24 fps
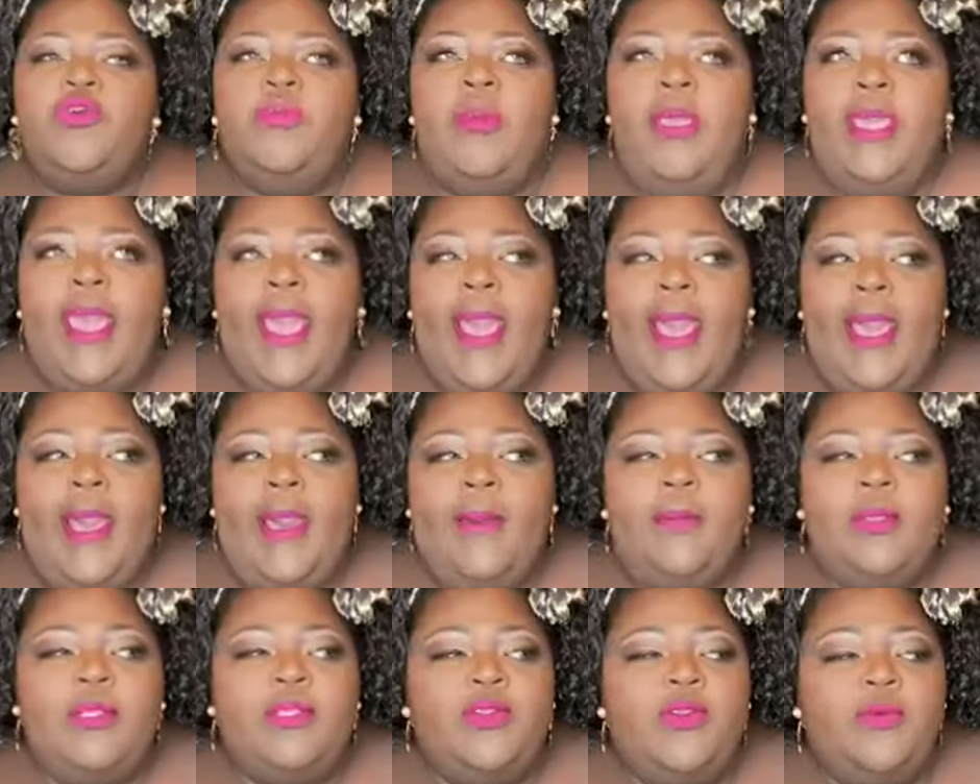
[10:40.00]
may
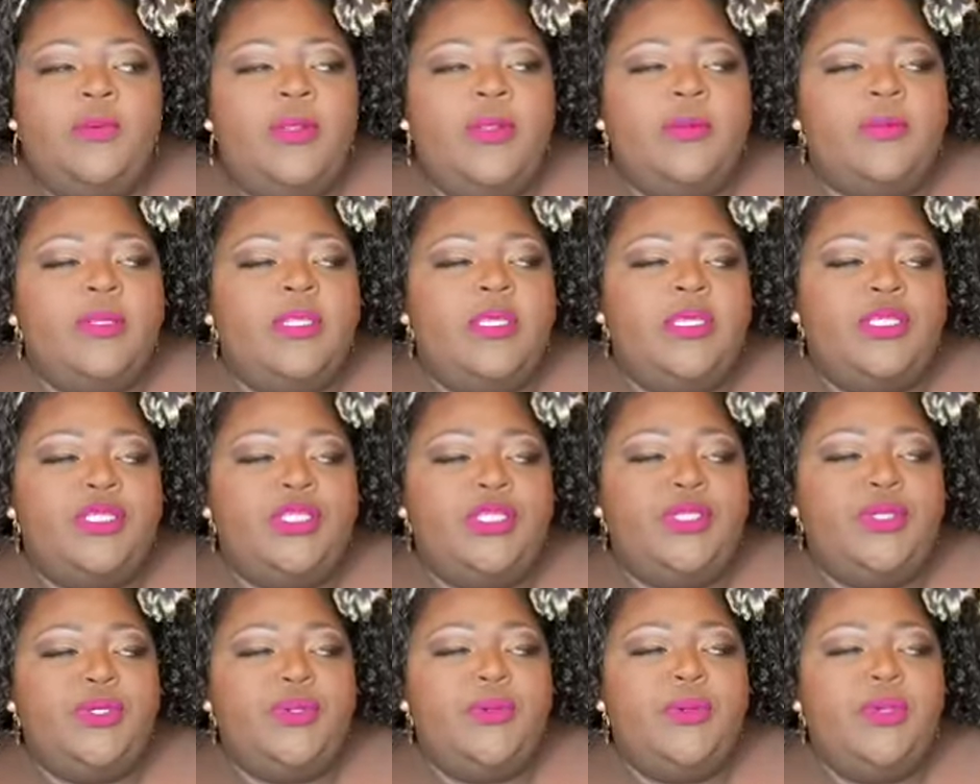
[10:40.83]
have a little bit of an
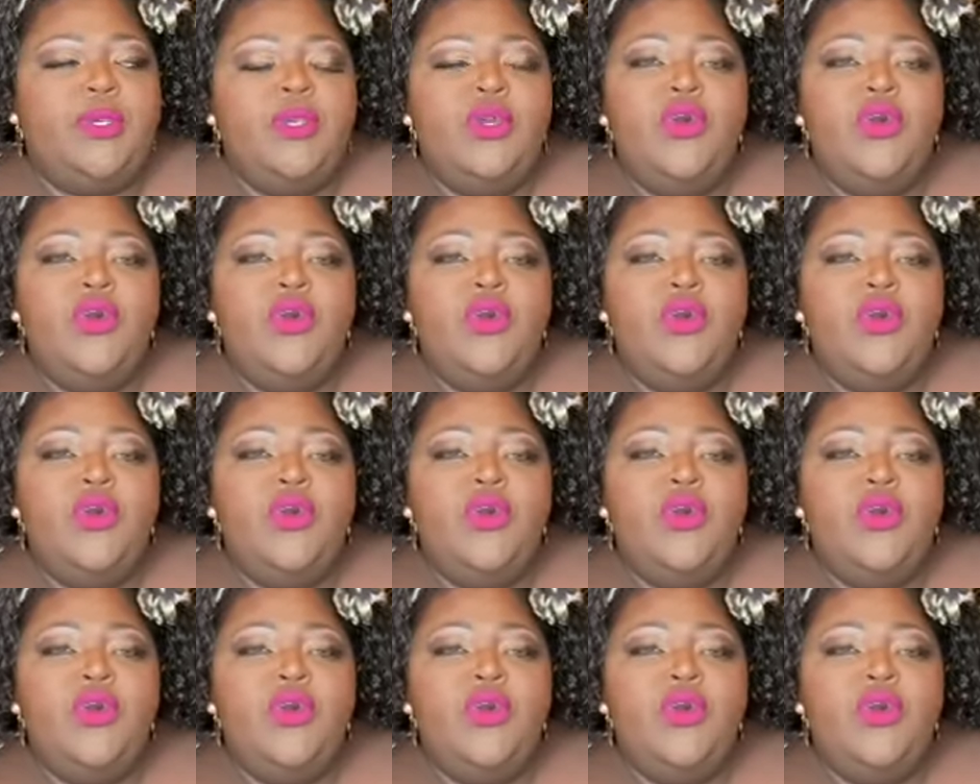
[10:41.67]
issue